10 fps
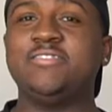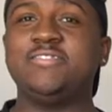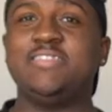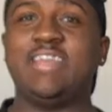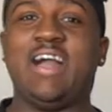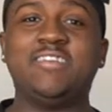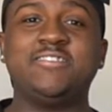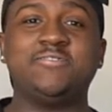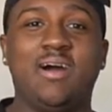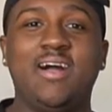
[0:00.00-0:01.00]
honestly, I could
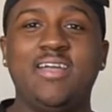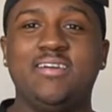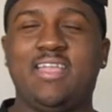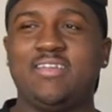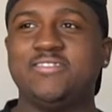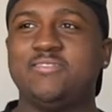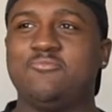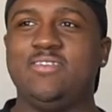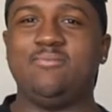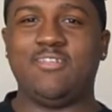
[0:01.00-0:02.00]
just buy like a
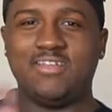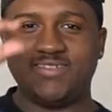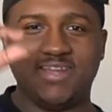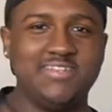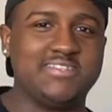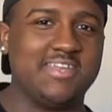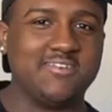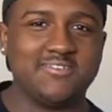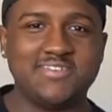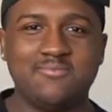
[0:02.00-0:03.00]
Supreme like tiny
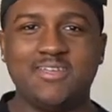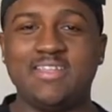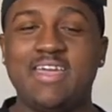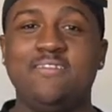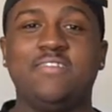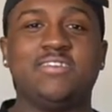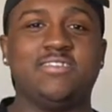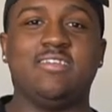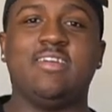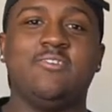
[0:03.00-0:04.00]
sticker or something like that if that's the
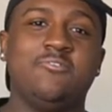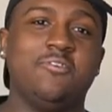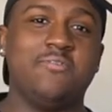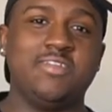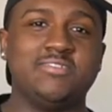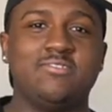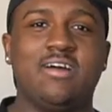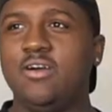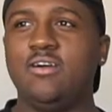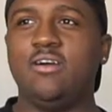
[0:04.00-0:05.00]
thing. I don't know if it is or not.
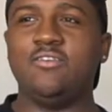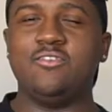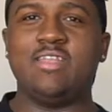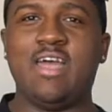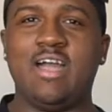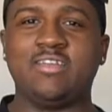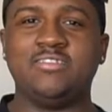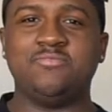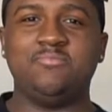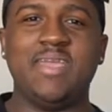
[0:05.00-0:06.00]
But other than that, I could
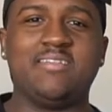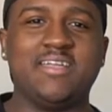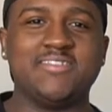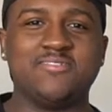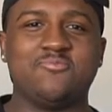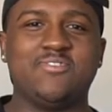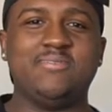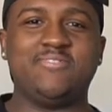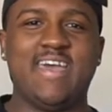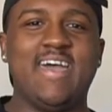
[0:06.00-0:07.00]
just make like a Supreme
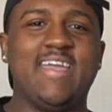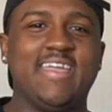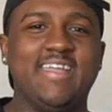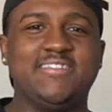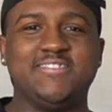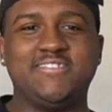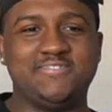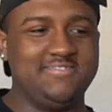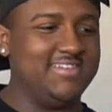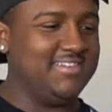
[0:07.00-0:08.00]
tag and just
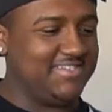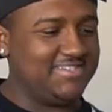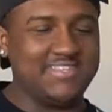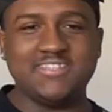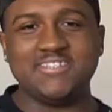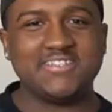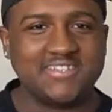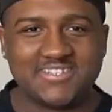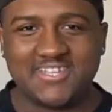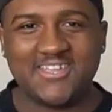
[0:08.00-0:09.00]
stitch it to
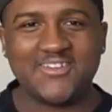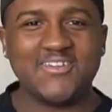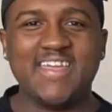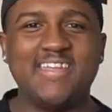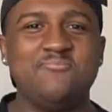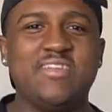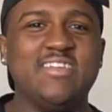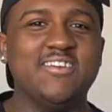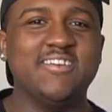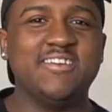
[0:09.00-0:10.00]
the sneaker and be
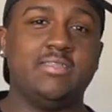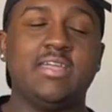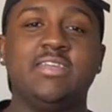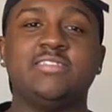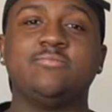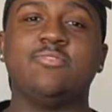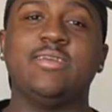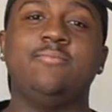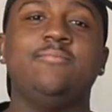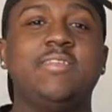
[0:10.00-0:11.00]
good. Nike and
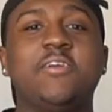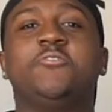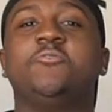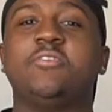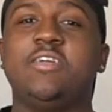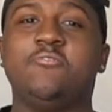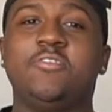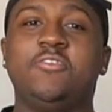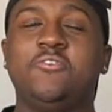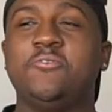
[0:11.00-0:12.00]
Supreme, they gonna do what they
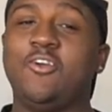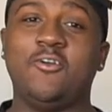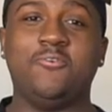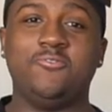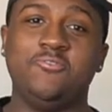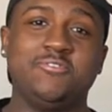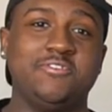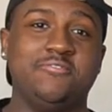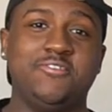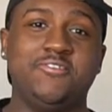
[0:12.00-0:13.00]
wanna do. Y'all gonna do what
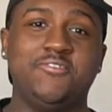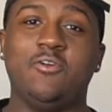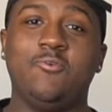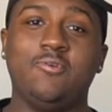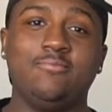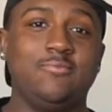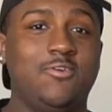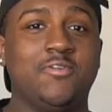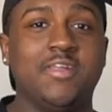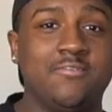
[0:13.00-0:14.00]
y'all wanna do. Y'all want them,
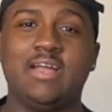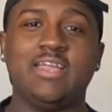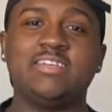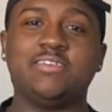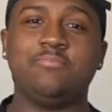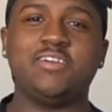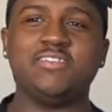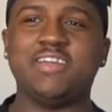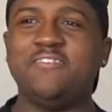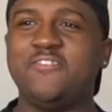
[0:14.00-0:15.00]
go get them. I guess a plus
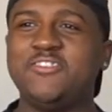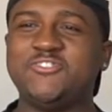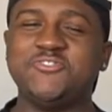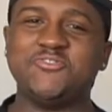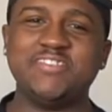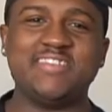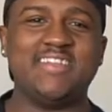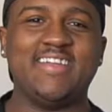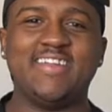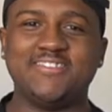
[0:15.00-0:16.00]
side for the shoes
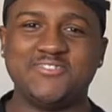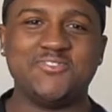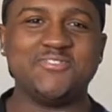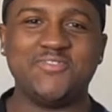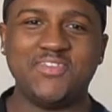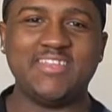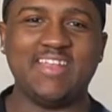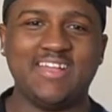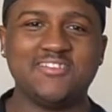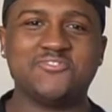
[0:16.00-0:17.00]
retailing at
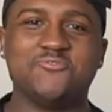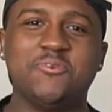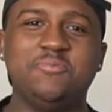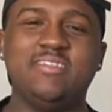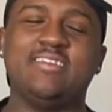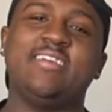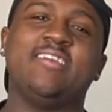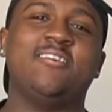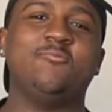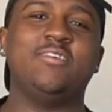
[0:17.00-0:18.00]
$250 will be that they
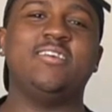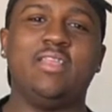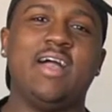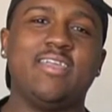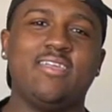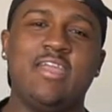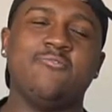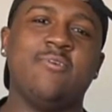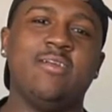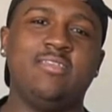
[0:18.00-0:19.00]
come with black
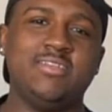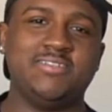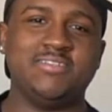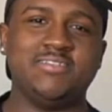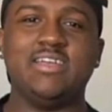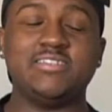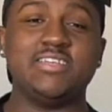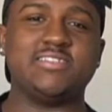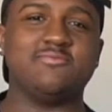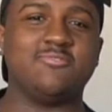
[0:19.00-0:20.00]
and red laces that
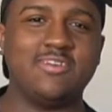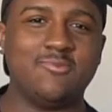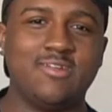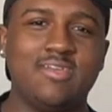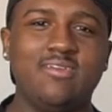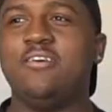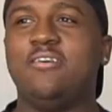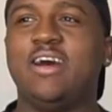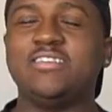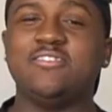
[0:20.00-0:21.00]
say Supreme on it. No,
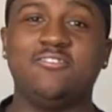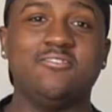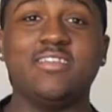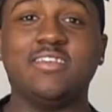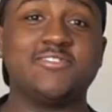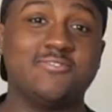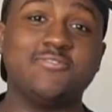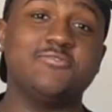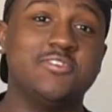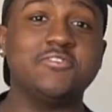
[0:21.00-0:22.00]
I still don't think that's
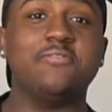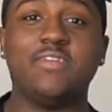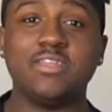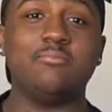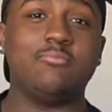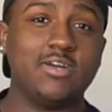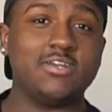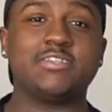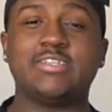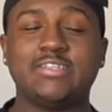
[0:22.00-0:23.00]
worth 250
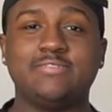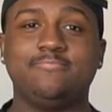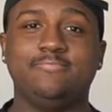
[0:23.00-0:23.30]
bucks.